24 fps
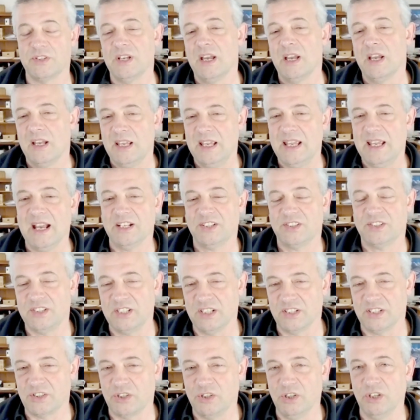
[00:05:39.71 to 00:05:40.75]
yes,
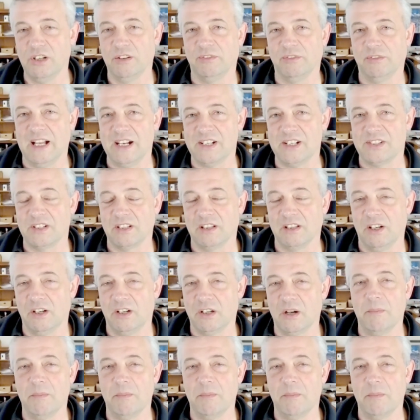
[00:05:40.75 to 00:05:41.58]
this could have lasted longer,